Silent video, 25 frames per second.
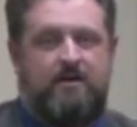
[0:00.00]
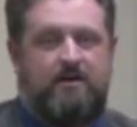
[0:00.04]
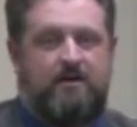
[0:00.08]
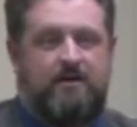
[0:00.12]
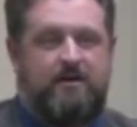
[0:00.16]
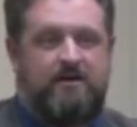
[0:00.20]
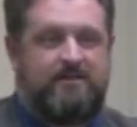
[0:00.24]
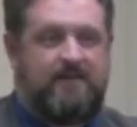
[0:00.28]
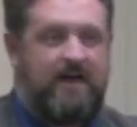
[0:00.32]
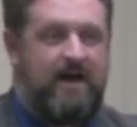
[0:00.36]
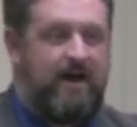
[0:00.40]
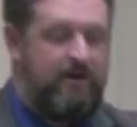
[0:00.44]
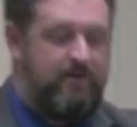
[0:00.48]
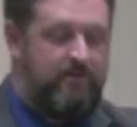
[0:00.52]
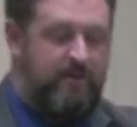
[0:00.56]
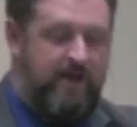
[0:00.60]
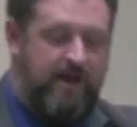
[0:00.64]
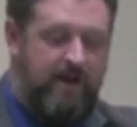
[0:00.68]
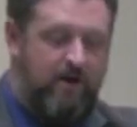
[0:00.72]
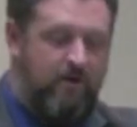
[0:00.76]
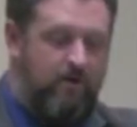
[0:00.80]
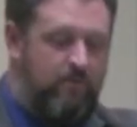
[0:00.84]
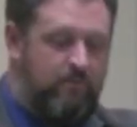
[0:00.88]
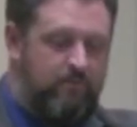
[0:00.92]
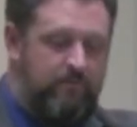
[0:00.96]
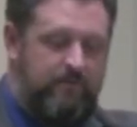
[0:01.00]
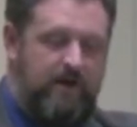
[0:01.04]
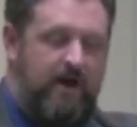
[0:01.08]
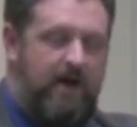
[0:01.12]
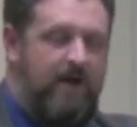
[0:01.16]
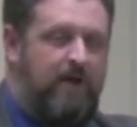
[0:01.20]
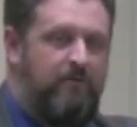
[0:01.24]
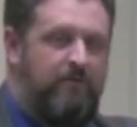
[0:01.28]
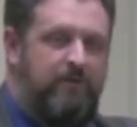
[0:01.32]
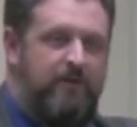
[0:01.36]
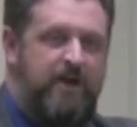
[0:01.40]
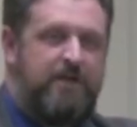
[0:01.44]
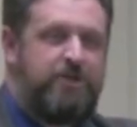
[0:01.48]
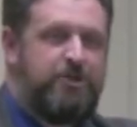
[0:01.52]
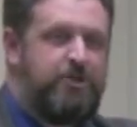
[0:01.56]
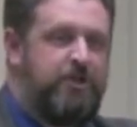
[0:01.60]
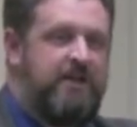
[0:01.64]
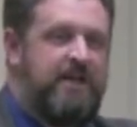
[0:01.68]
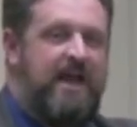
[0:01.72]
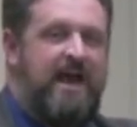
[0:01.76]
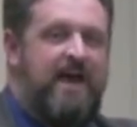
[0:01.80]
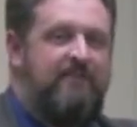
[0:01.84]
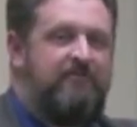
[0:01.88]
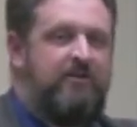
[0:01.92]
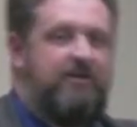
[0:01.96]
Because I, they don't, I don't, they
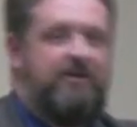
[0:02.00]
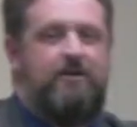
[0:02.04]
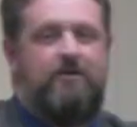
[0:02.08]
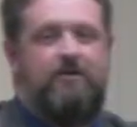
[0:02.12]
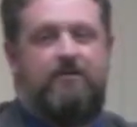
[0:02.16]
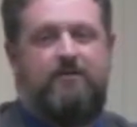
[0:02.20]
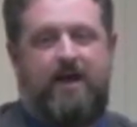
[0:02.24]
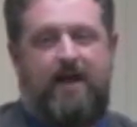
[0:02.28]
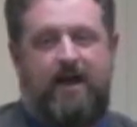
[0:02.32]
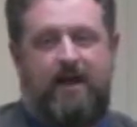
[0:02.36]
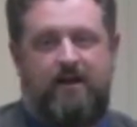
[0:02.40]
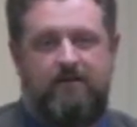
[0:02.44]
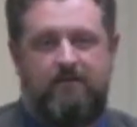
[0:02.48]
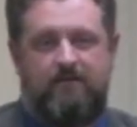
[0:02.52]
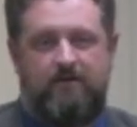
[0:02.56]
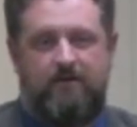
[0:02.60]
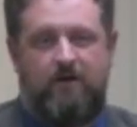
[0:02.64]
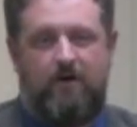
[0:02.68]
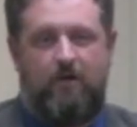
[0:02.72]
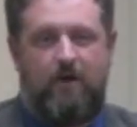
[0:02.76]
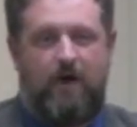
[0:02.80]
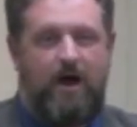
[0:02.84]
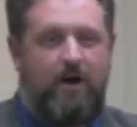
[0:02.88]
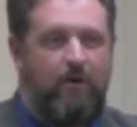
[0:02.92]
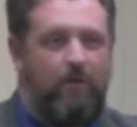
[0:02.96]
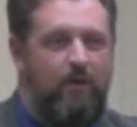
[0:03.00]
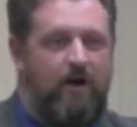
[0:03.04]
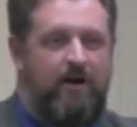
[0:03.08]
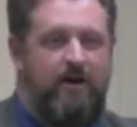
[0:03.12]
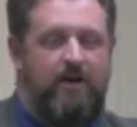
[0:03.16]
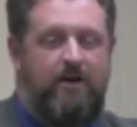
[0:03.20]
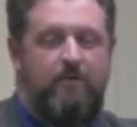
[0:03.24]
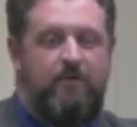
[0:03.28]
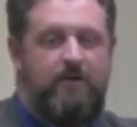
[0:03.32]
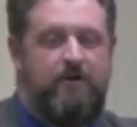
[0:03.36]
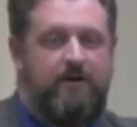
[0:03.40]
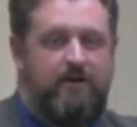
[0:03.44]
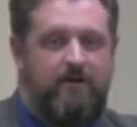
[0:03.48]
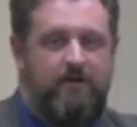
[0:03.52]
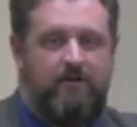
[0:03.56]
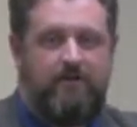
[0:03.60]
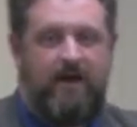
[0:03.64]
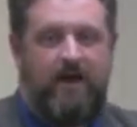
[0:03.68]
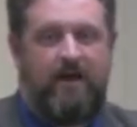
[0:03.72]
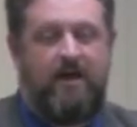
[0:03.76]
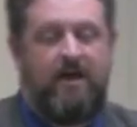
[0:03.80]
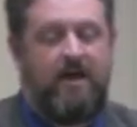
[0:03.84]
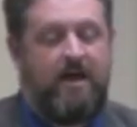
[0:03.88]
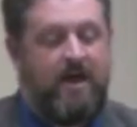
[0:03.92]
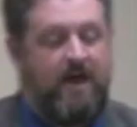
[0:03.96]
shouldn't have to hear that. You know, I don't want anyone to hear
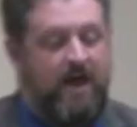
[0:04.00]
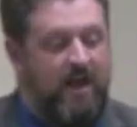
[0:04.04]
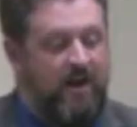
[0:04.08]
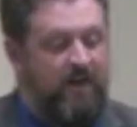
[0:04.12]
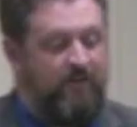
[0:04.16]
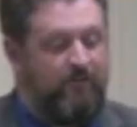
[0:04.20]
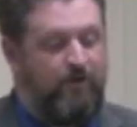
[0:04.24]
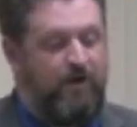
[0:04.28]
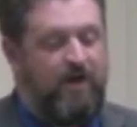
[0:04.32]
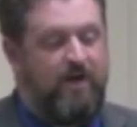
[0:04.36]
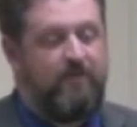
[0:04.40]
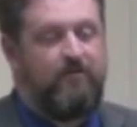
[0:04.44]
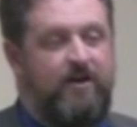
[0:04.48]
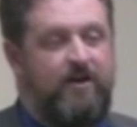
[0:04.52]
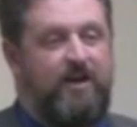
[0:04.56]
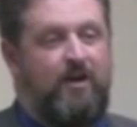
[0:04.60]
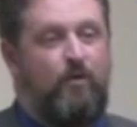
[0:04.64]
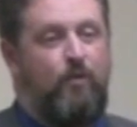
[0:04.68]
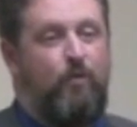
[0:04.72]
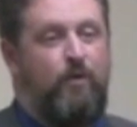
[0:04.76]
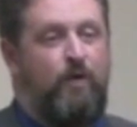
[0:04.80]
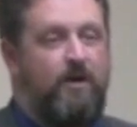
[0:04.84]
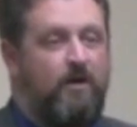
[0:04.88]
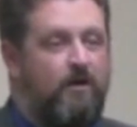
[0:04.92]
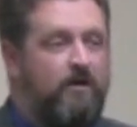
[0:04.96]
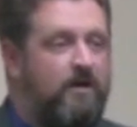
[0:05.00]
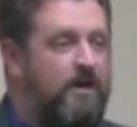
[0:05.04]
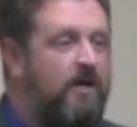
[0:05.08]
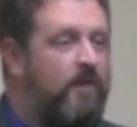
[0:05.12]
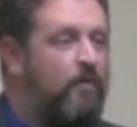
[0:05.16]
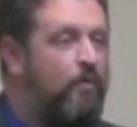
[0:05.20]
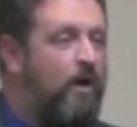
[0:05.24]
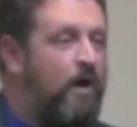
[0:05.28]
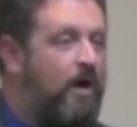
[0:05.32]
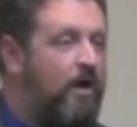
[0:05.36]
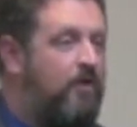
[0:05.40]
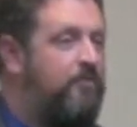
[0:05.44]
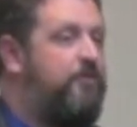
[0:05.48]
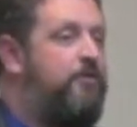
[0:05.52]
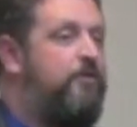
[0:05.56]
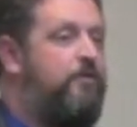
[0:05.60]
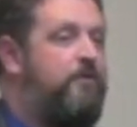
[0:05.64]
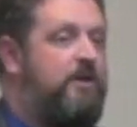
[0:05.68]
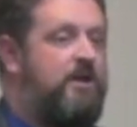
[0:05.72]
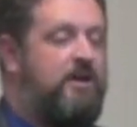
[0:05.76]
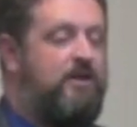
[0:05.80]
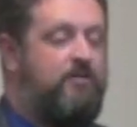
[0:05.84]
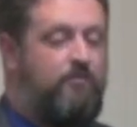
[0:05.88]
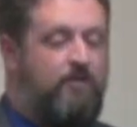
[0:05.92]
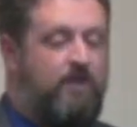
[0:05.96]
that. And if we get weary in
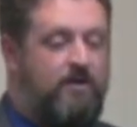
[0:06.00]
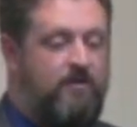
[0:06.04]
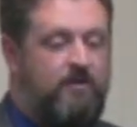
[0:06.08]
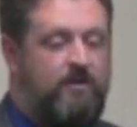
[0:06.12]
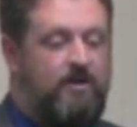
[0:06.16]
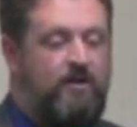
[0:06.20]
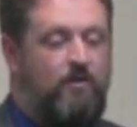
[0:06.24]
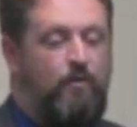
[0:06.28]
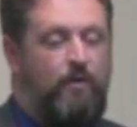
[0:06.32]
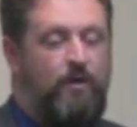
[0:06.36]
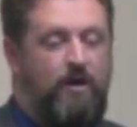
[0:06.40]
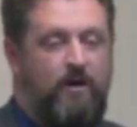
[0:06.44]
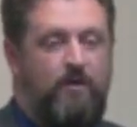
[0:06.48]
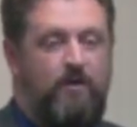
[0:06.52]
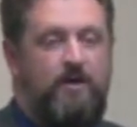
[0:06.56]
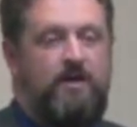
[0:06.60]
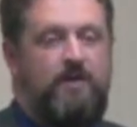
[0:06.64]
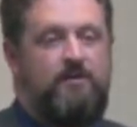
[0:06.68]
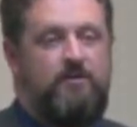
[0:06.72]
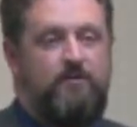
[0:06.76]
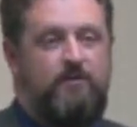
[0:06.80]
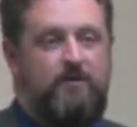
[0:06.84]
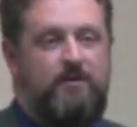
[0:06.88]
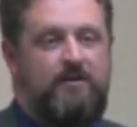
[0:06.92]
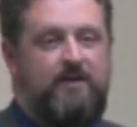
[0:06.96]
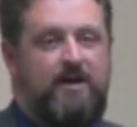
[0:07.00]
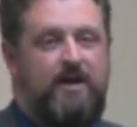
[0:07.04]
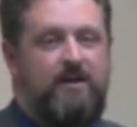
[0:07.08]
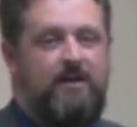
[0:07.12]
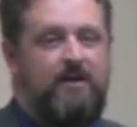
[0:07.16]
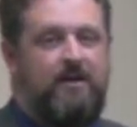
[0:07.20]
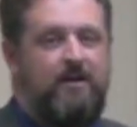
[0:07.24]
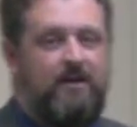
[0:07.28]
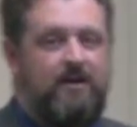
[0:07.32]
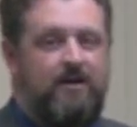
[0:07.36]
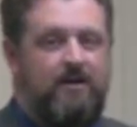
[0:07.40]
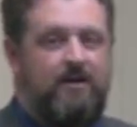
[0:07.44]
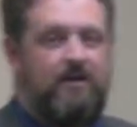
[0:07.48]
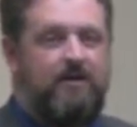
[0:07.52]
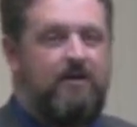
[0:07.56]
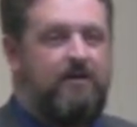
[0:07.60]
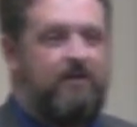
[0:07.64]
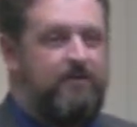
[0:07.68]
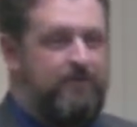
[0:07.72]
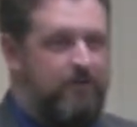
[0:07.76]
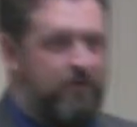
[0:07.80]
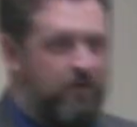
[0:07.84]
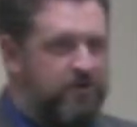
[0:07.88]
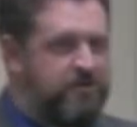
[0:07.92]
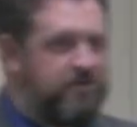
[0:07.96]
well-doing, if we ever get weary in doing that,
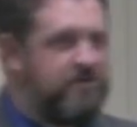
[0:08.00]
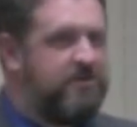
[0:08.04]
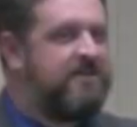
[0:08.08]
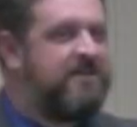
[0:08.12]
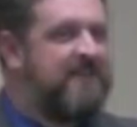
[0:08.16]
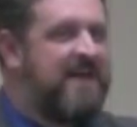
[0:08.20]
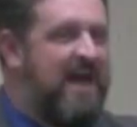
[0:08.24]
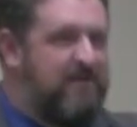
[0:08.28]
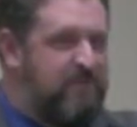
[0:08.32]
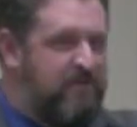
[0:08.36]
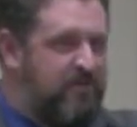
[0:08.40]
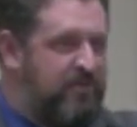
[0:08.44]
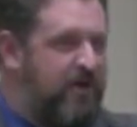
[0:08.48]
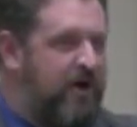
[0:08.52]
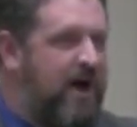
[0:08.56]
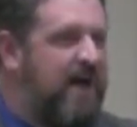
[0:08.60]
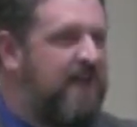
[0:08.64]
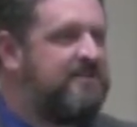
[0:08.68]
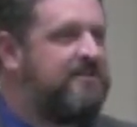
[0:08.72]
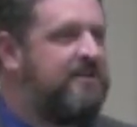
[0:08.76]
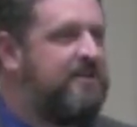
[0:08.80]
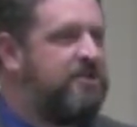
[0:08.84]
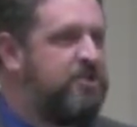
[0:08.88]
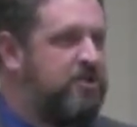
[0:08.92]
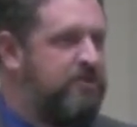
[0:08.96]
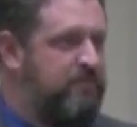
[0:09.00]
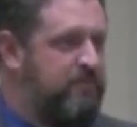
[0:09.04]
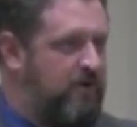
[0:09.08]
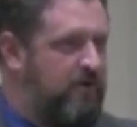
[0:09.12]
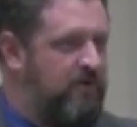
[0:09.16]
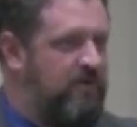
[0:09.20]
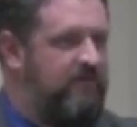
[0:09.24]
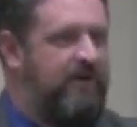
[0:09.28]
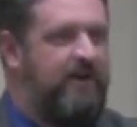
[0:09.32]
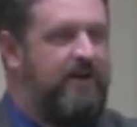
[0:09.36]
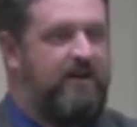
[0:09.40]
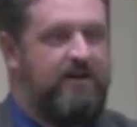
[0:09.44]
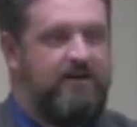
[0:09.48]
those are the type of thoughts that should motivate